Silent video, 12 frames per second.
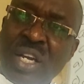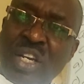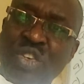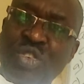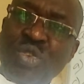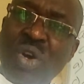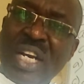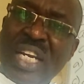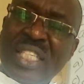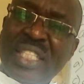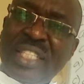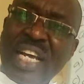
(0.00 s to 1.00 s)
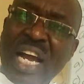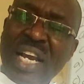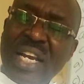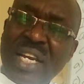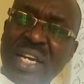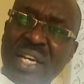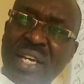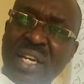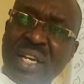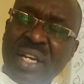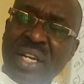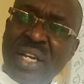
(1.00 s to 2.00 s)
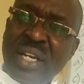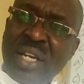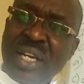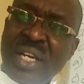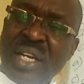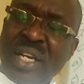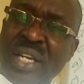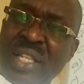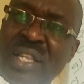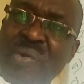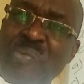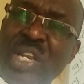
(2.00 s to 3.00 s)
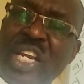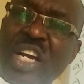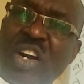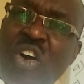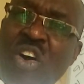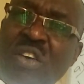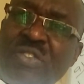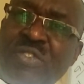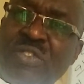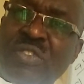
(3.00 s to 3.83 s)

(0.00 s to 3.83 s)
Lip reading: Do you understand the meaning of